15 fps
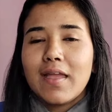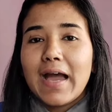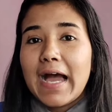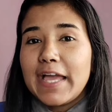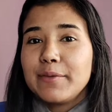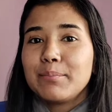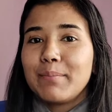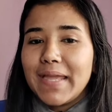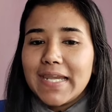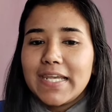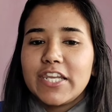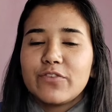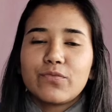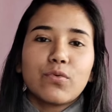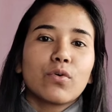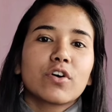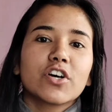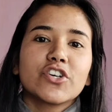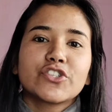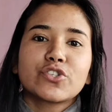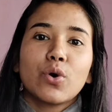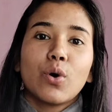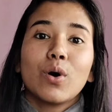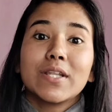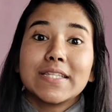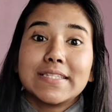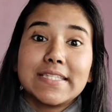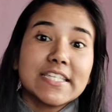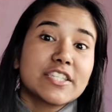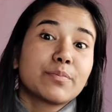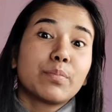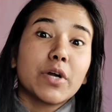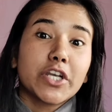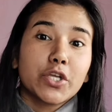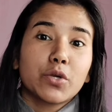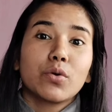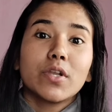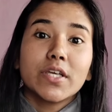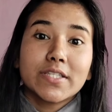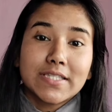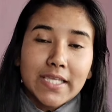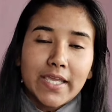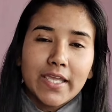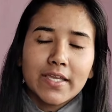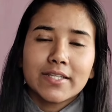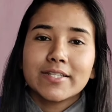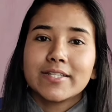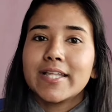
I mainly focused on this particular thing,